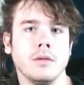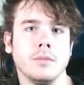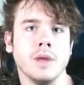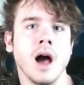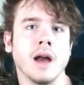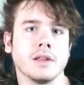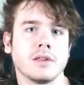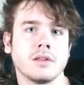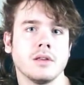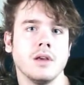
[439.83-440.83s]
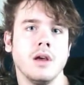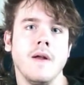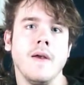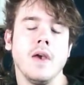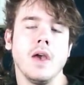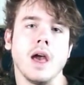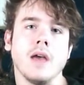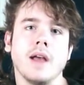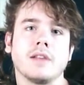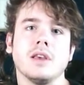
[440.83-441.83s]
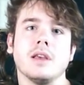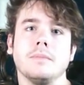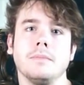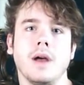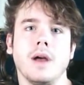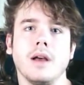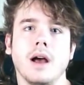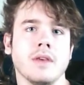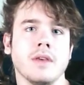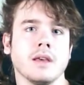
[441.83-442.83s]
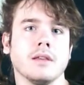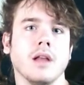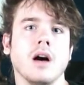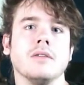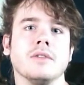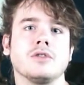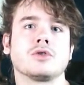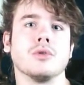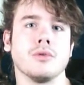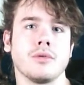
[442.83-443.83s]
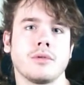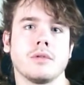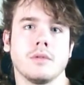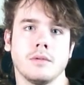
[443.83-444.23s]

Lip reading: Be honest. And that's it, I think. Love is truth.